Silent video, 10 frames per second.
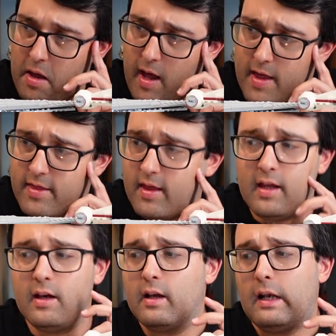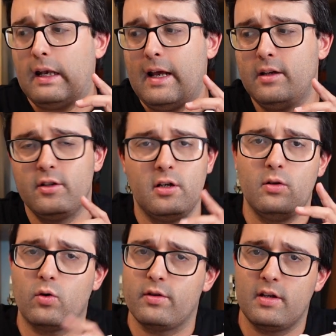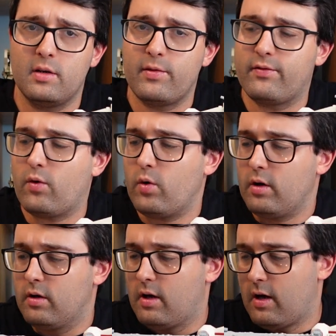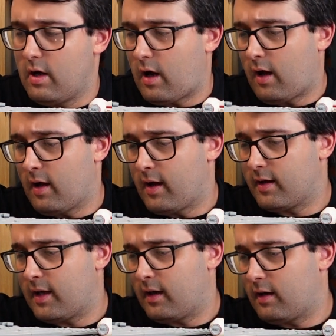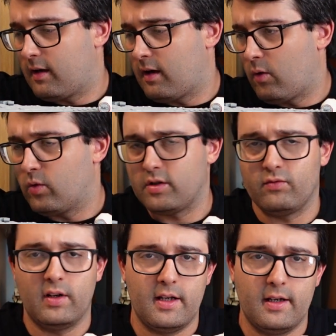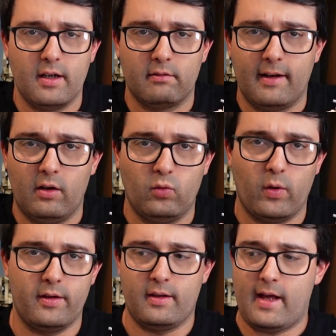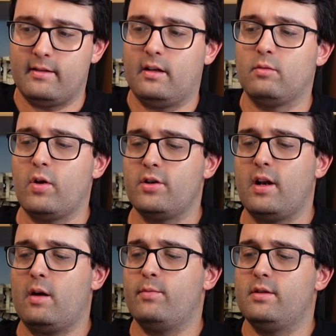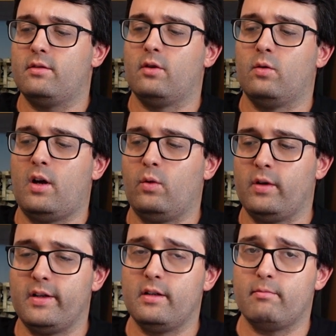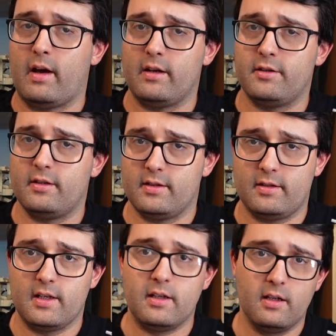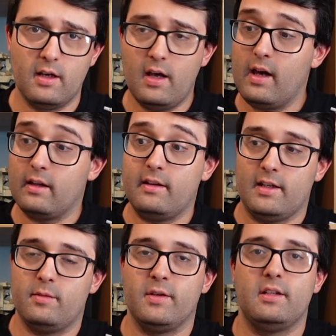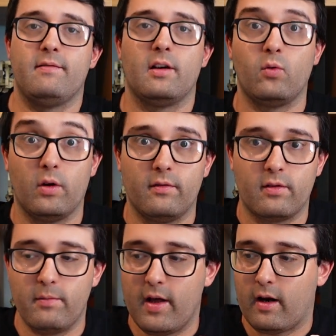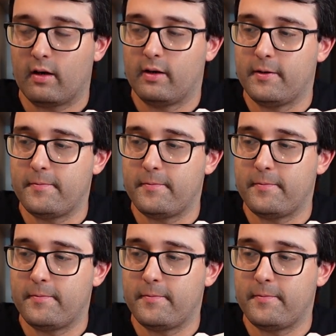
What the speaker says: I think last year or the year before. Again, I wasn't really around when that celebration happened, so I only managed to see this specific one from there.